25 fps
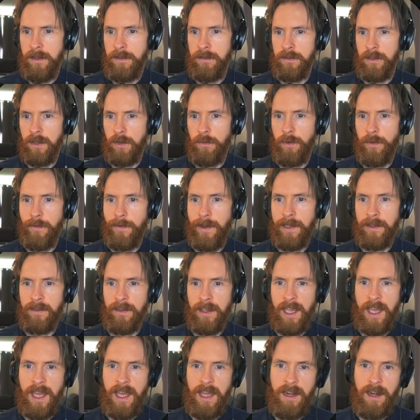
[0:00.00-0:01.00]
So we went
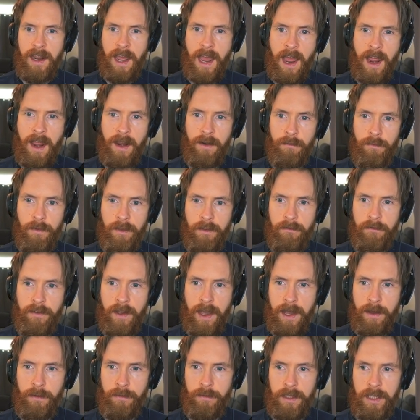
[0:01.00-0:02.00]
ahead and we
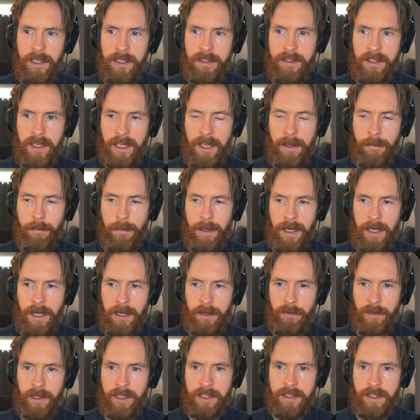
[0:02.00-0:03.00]
found this email
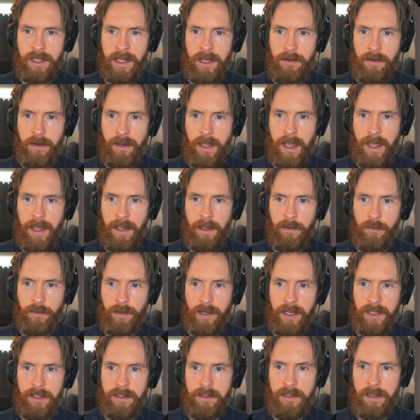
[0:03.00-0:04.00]
address here,
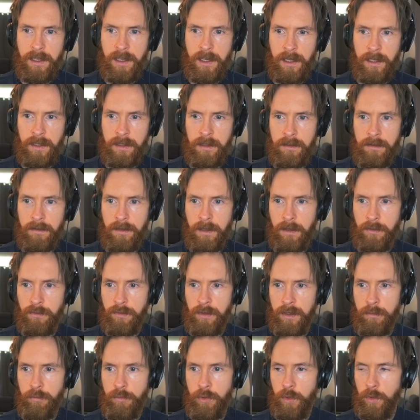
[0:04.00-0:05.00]

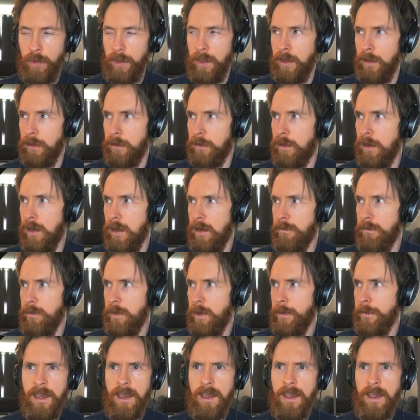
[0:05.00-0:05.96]
enquiries@katherinepooley.com.